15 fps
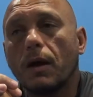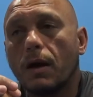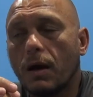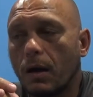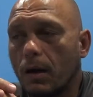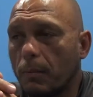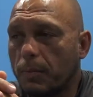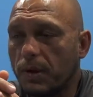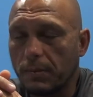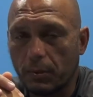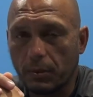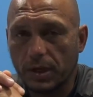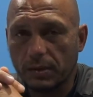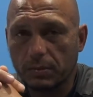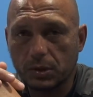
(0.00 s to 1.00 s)
Uh, people
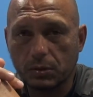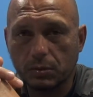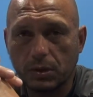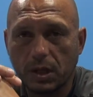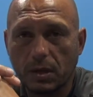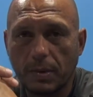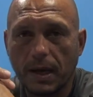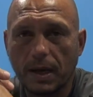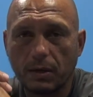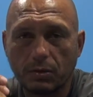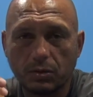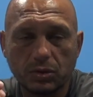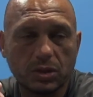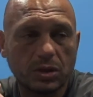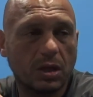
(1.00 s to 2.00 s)
keep talking about a
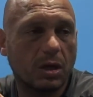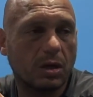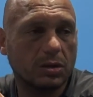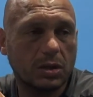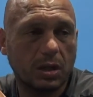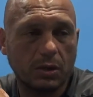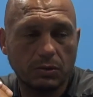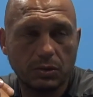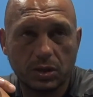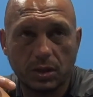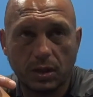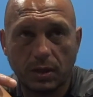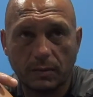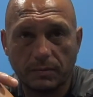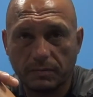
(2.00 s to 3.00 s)
good start, slow
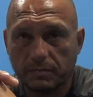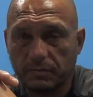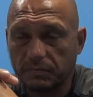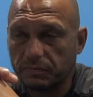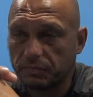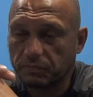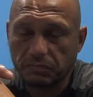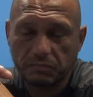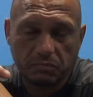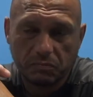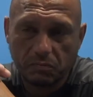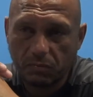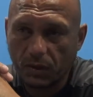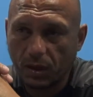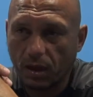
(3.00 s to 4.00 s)
start.
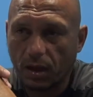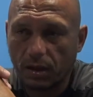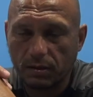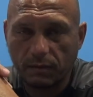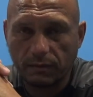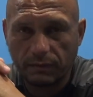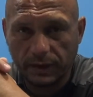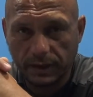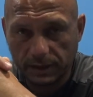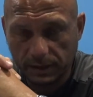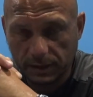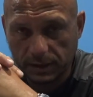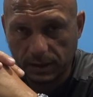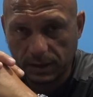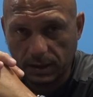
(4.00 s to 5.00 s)
I don't think
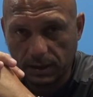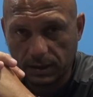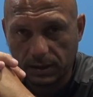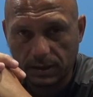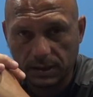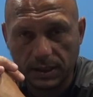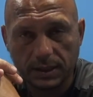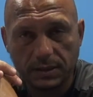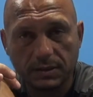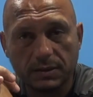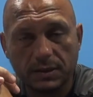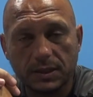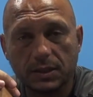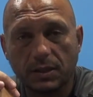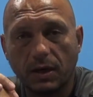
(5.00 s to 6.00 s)
that the season
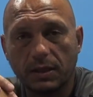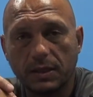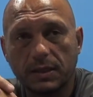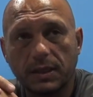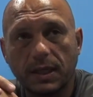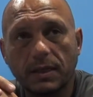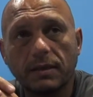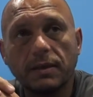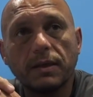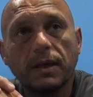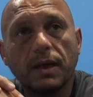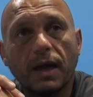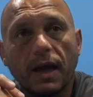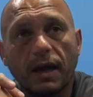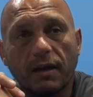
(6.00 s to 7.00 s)
decided then.
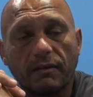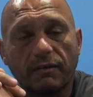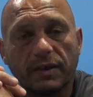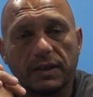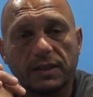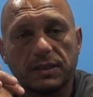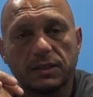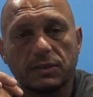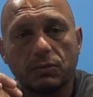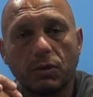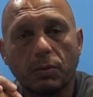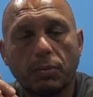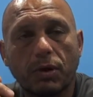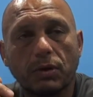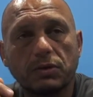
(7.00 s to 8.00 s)
And I think this is all a
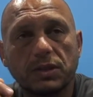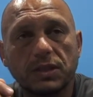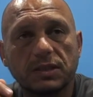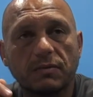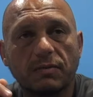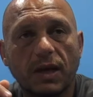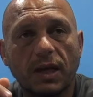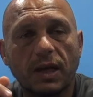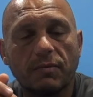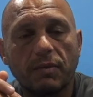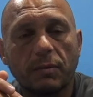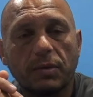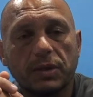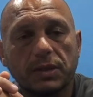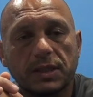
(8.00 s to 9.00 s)
process of getting
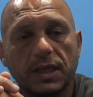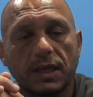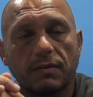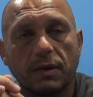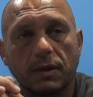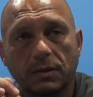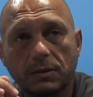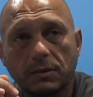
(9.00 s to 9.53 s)
everybody together.